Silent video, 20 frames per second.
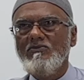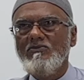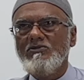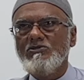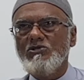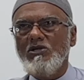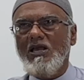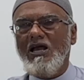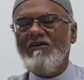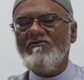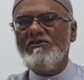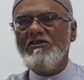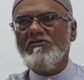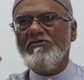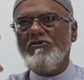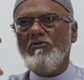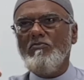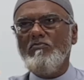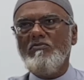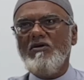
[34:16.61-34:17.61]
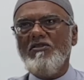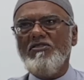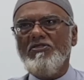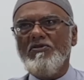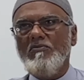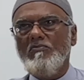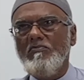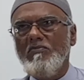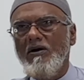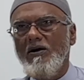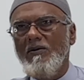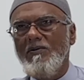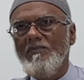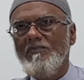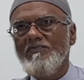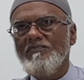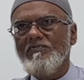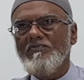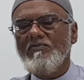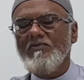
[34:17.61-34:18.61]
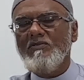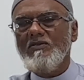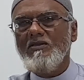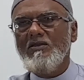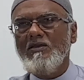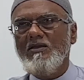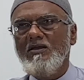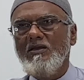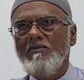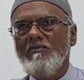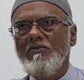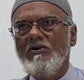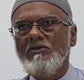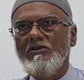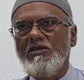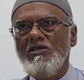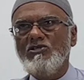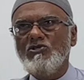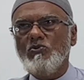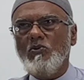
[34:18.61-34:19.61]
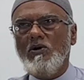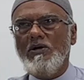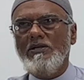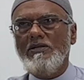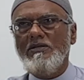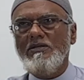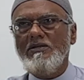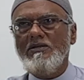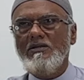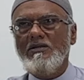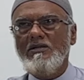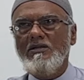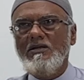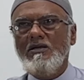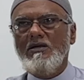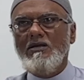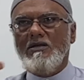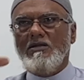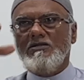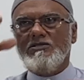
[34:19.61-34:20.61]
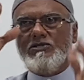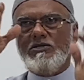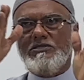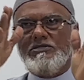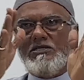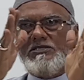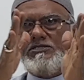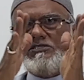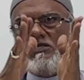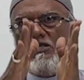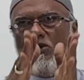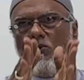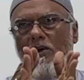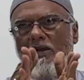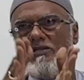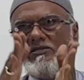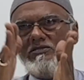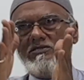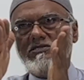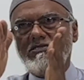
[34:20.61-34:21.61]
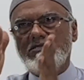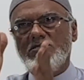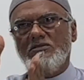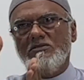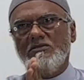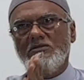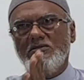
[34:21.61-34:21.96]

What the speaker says: So you have the thumma, but each one, so it's a sequence,